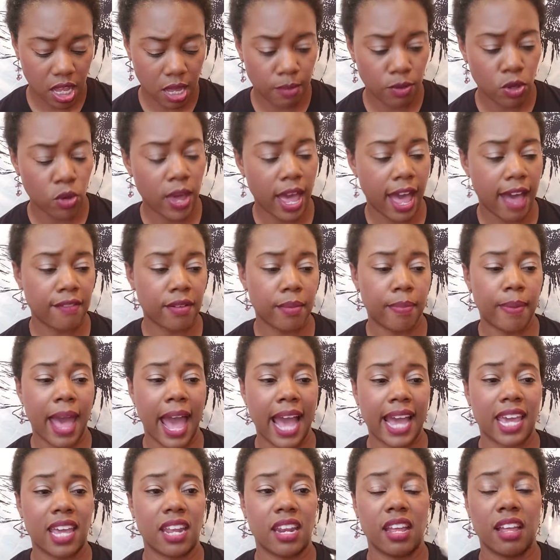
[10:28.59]
You have a
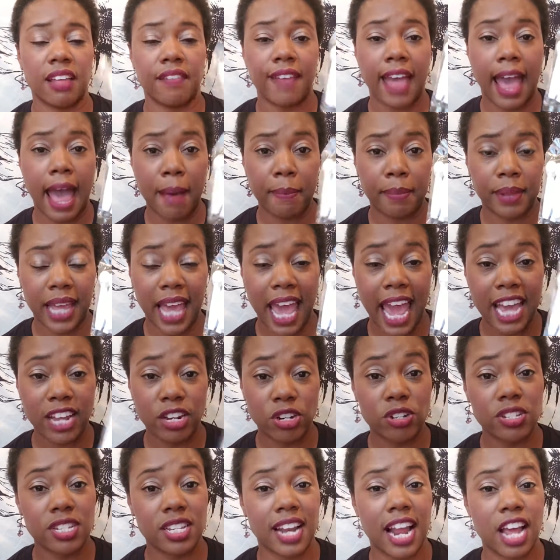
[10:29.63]
packet of
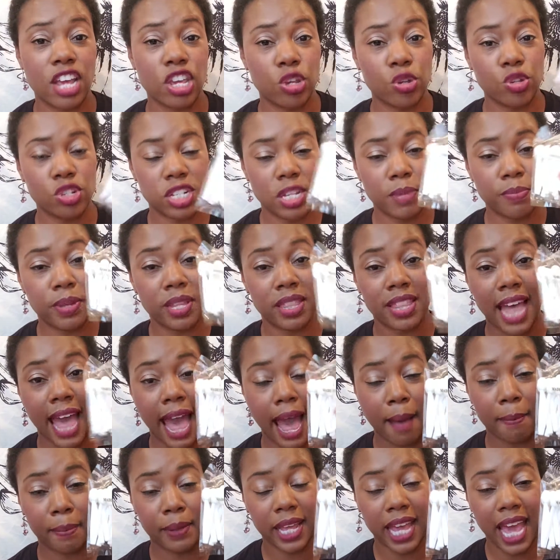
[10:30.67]
applicators, and I usually put the
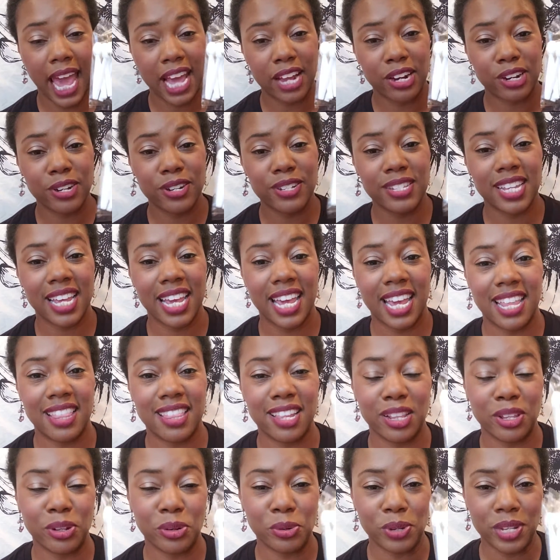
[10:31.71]
applicators in the
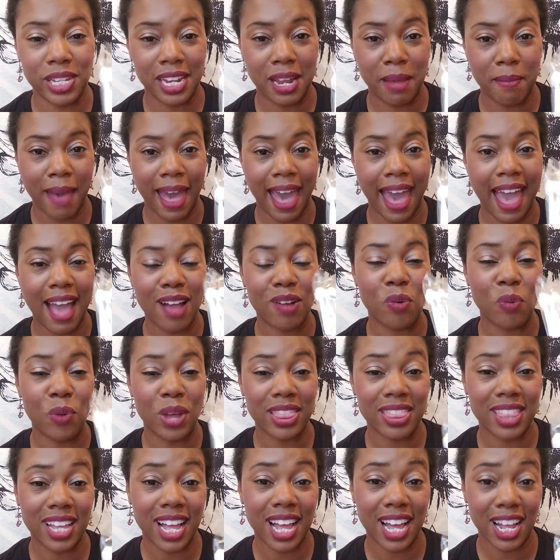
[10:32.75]
little goodie bag
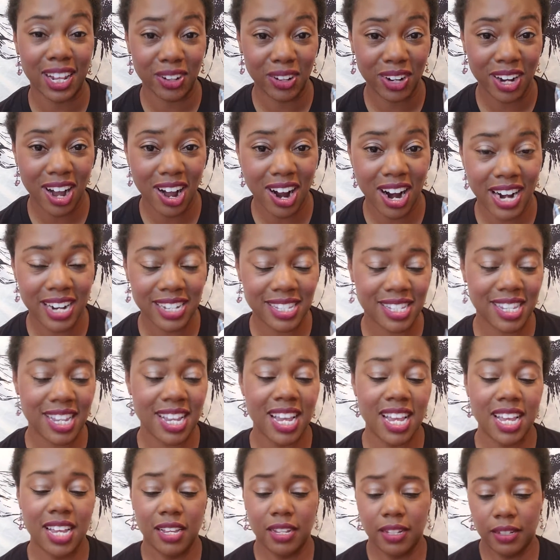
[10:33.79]
with the color cards.
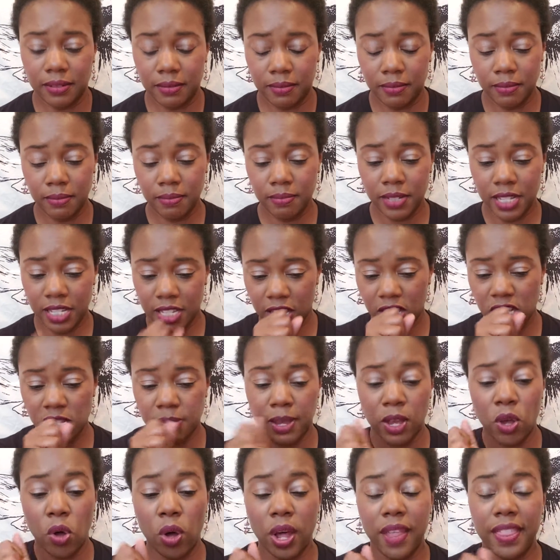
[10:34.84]
Excuse
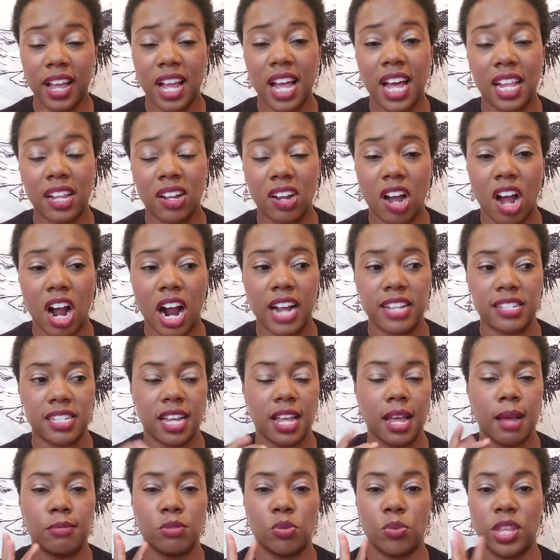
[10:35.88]
me. On the color cards, it
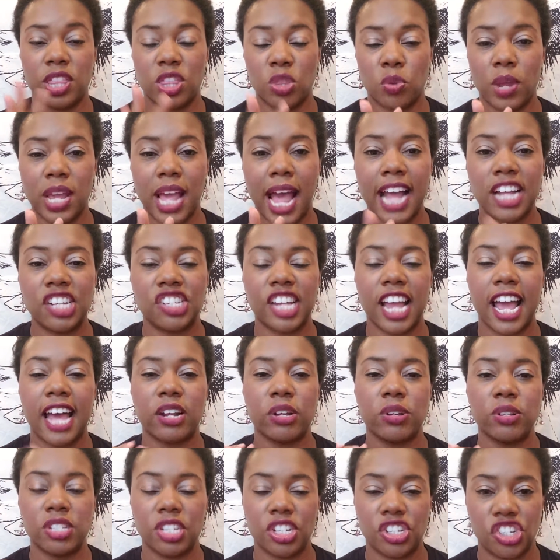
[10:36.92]
comes with 3
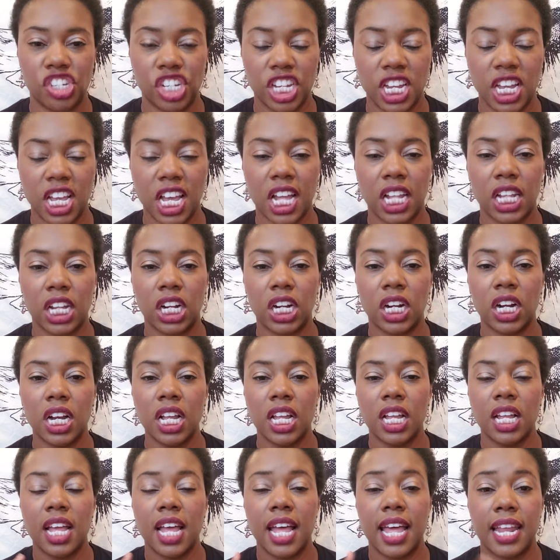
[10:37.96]
eyeshadows, a cheek color,
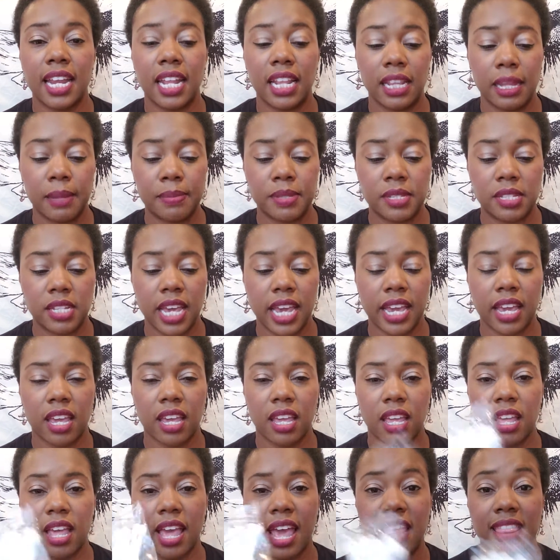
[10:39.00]
and a lipstick.
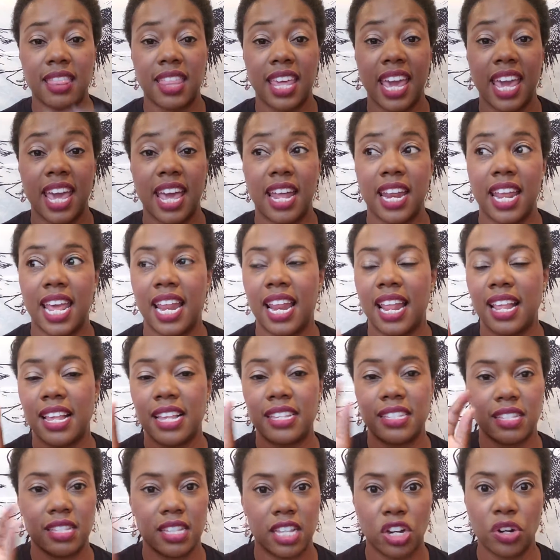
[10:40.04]
And then
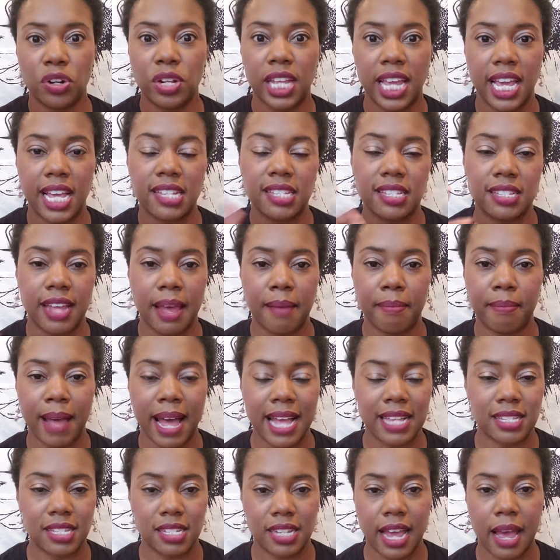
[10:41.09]
it's literally a
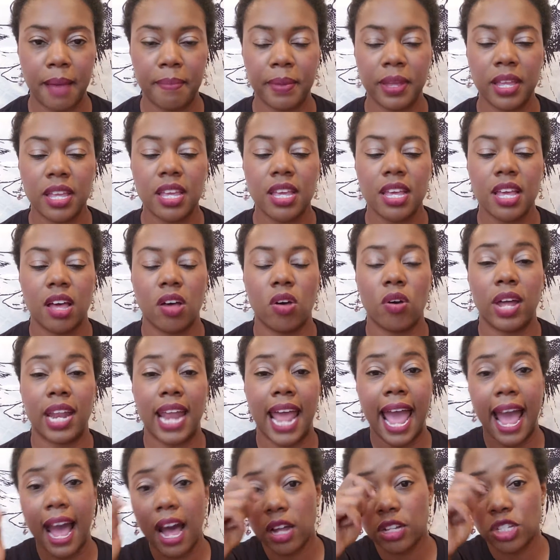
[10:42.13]
step-by-step on
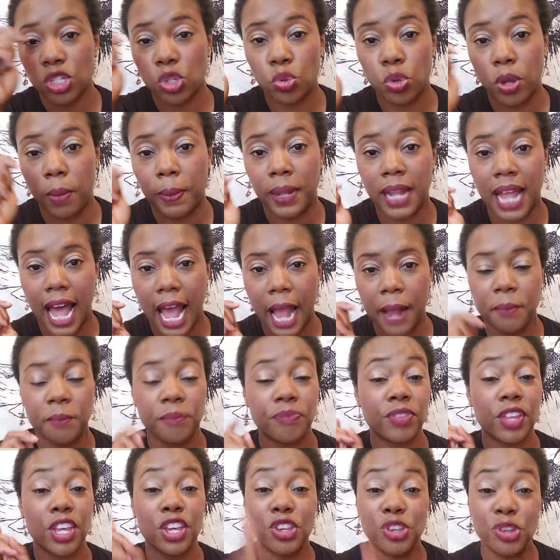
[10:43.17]
how to apply.
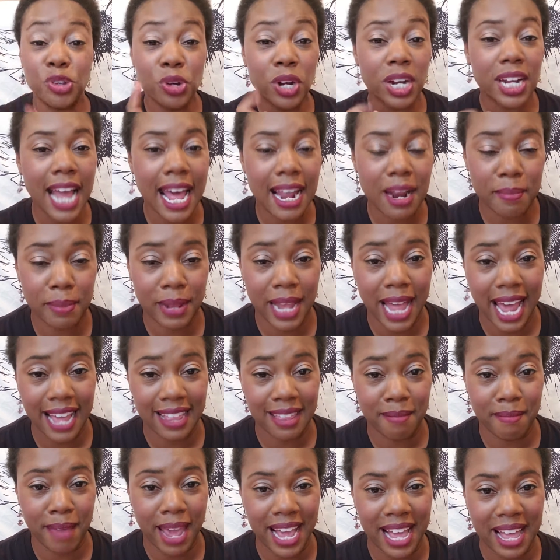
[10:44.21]
You're not applying
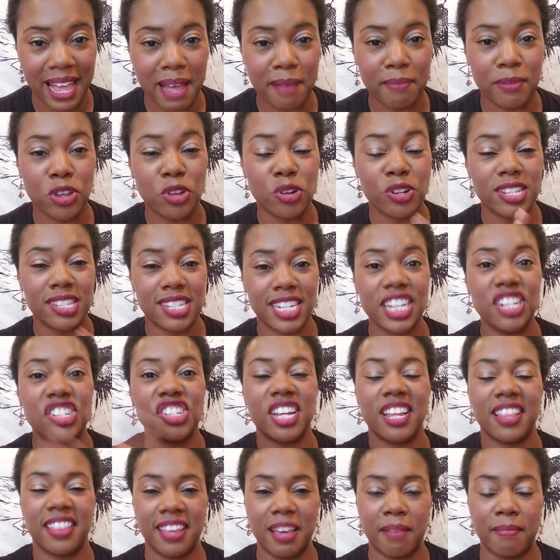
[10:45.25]
the makeup, you're
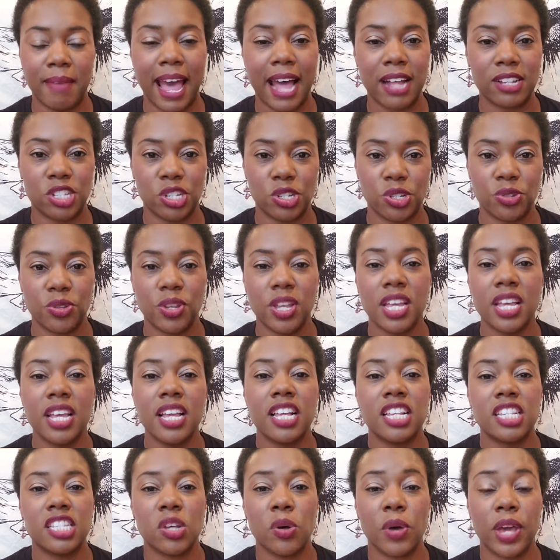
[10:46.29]
teaching them how to.
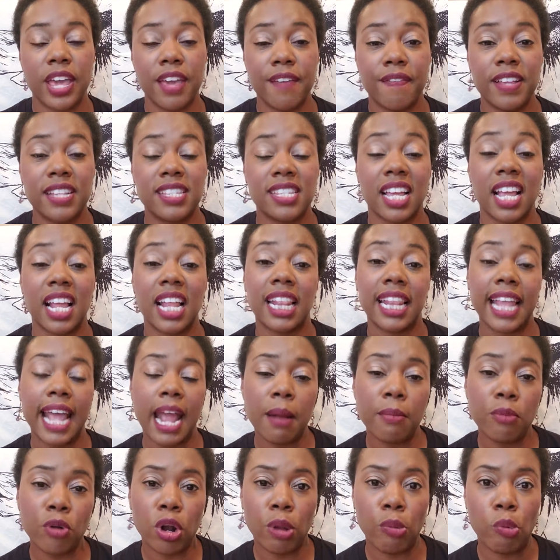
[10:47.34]
So if it's a
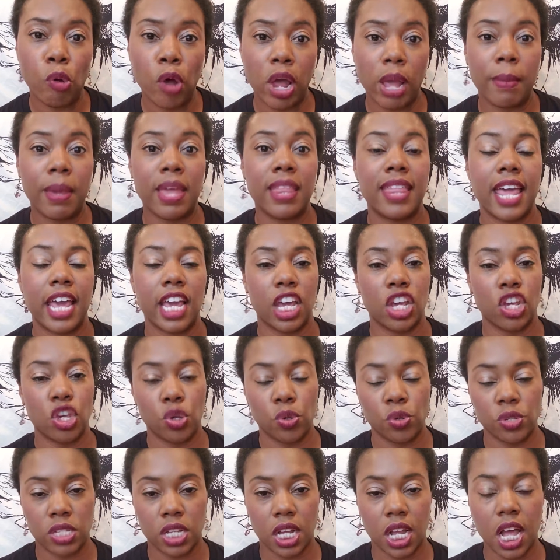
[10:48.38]
glamour appointment, they can
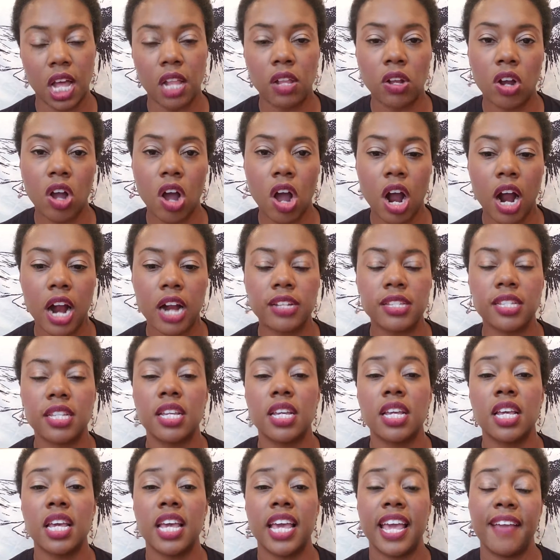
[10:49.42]
use the color cards.
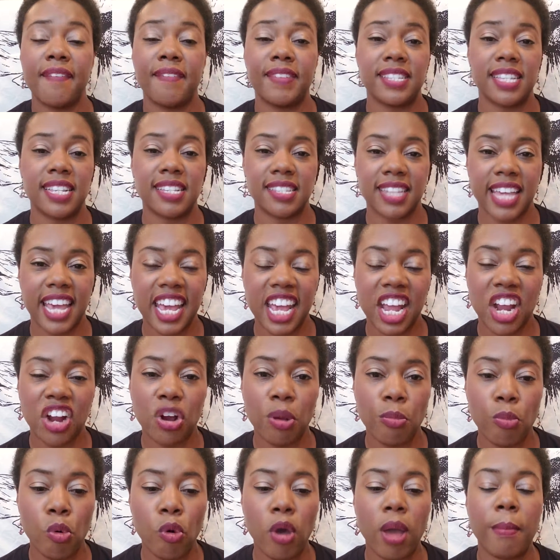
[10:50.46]
If it's a skincare
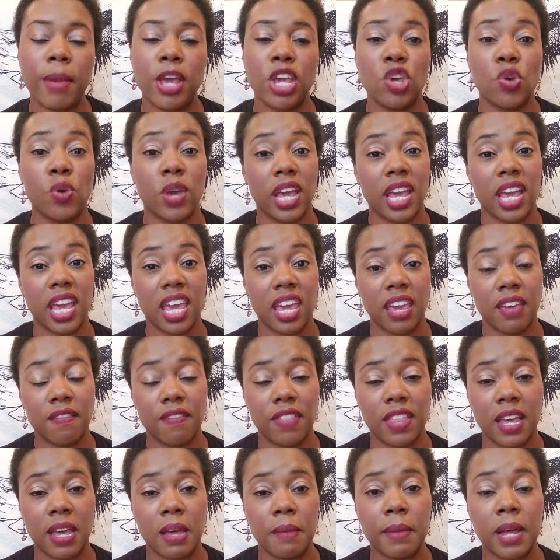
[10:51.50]
appointment, you can give
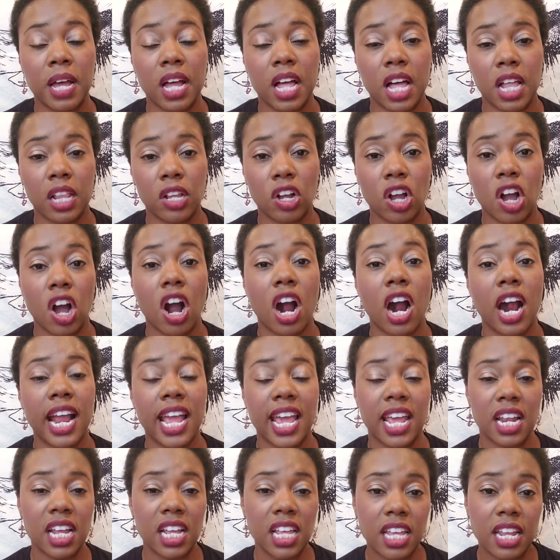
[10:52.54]
them a color card
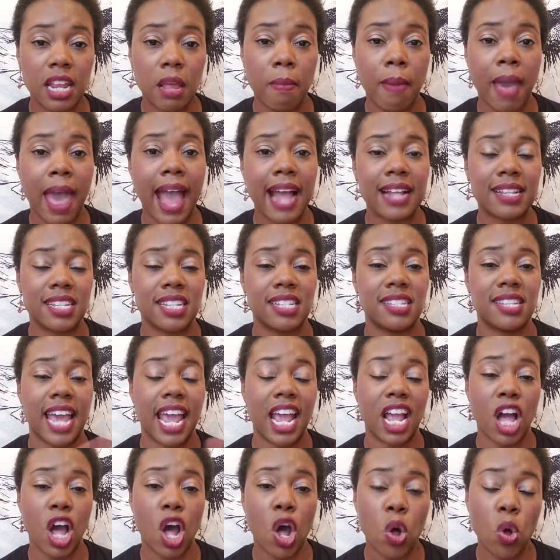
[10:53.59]
in a goodie bag to
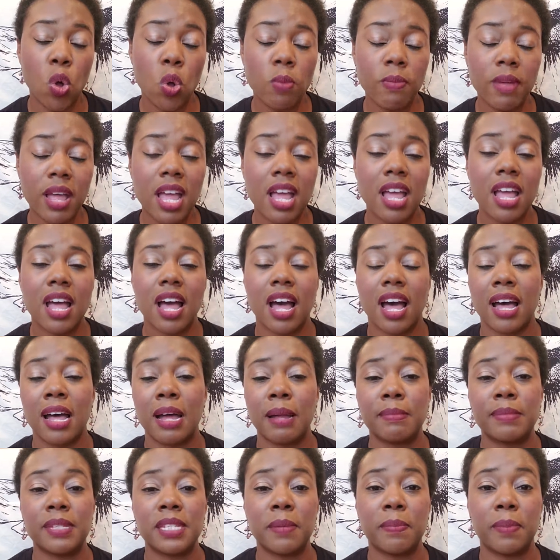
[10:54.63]
take home
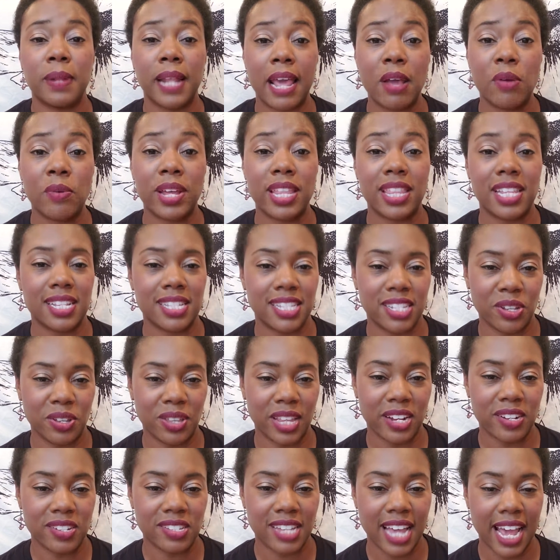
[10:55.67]
to play with until
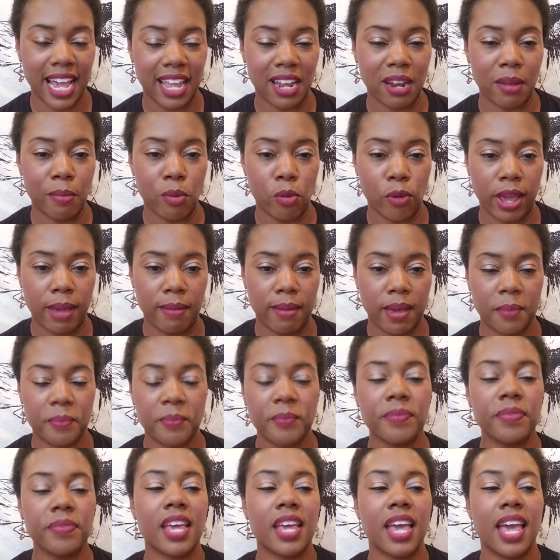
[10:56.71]
their second appointment.
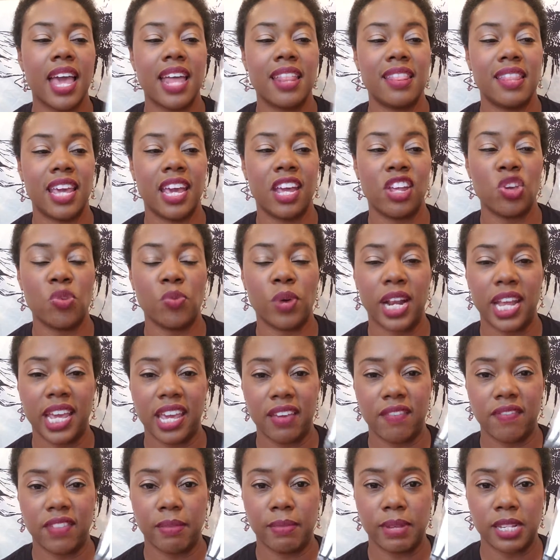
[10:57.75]
And then you want to
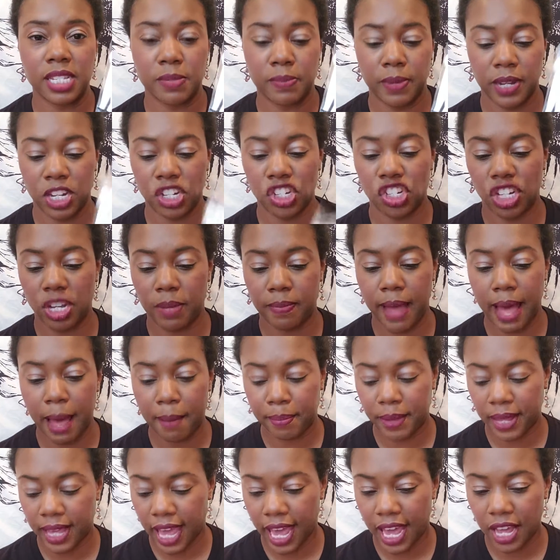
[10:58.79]
give them a sponge tip
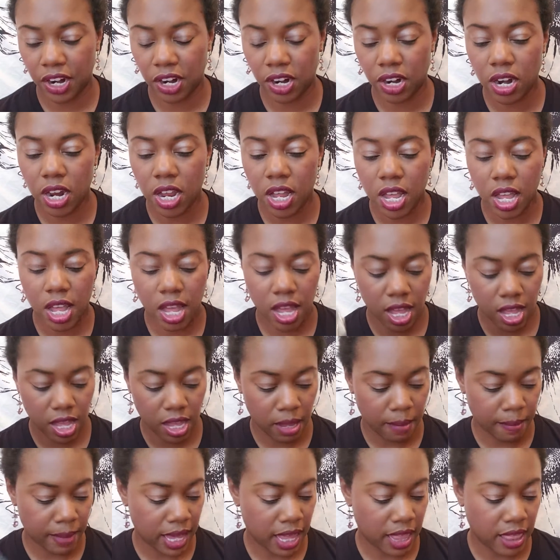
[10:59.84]
applicator
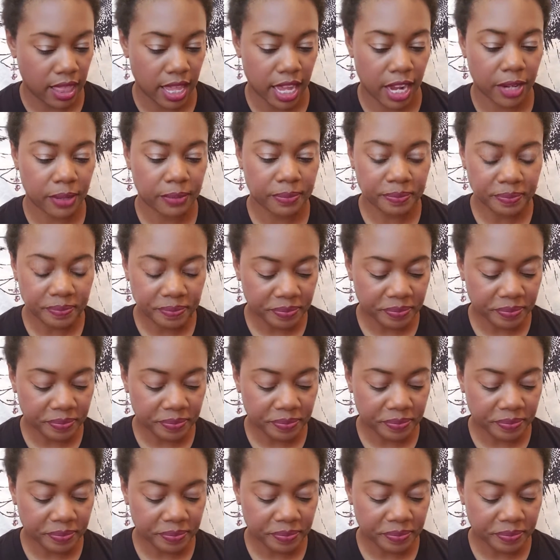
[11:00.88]
in there.